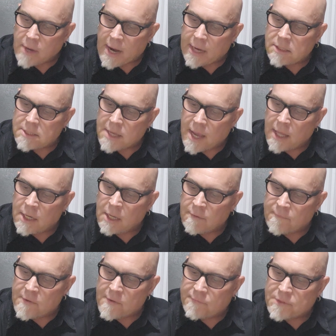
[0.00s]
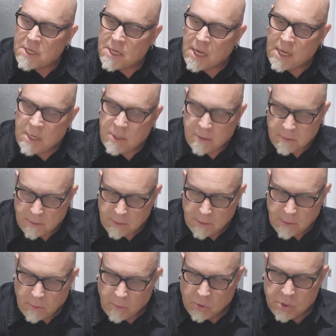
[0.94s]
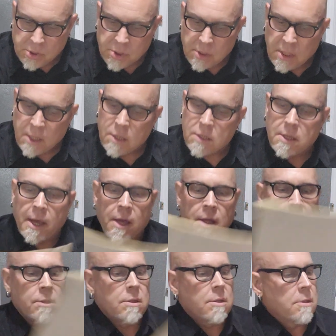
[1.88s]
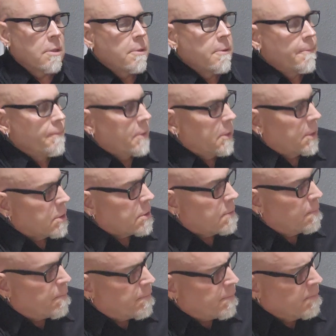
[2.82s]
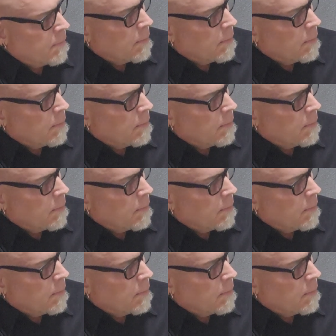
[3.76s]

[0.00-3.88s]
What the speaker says: track 10 and 15, which it says it's